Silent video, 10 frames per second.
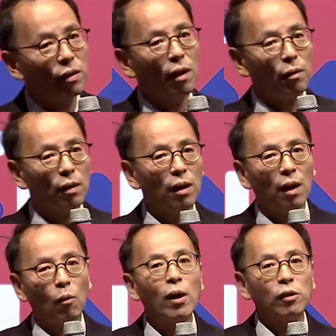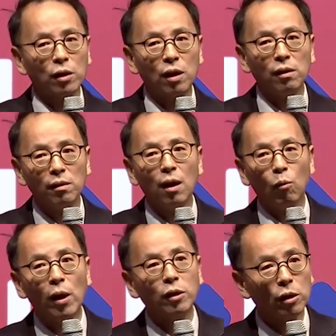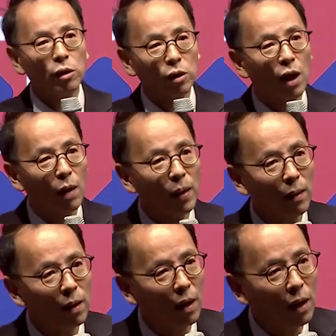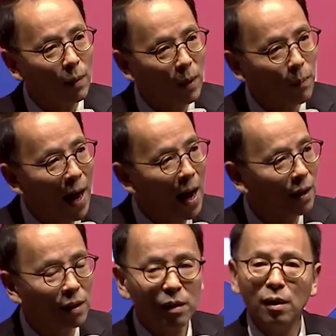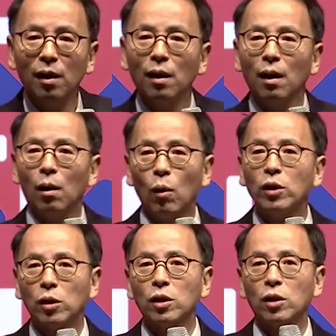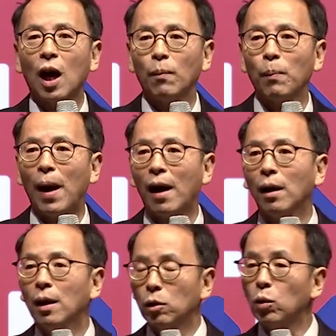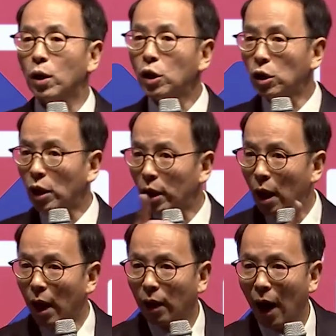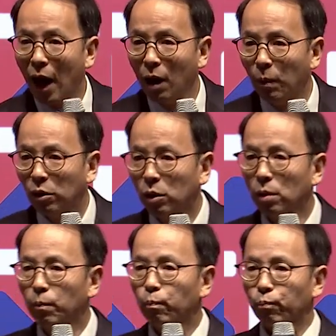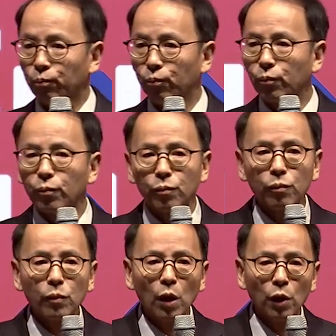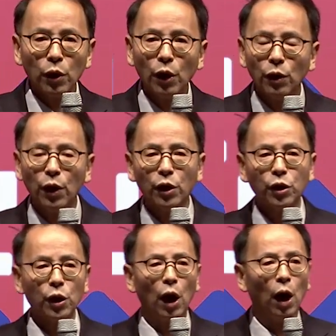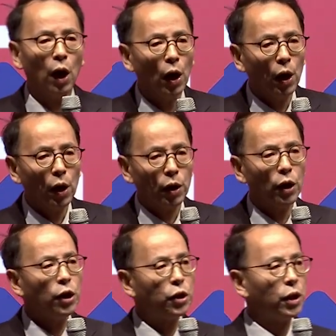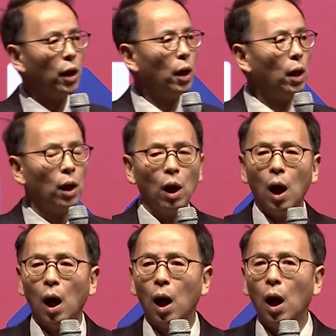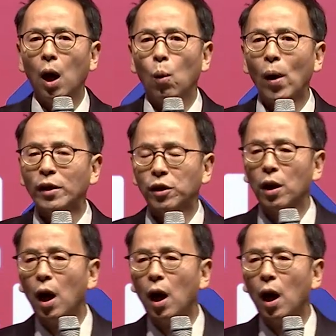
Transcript: No, the racism is coming back. Racism is coming back. So this is an element in this East-West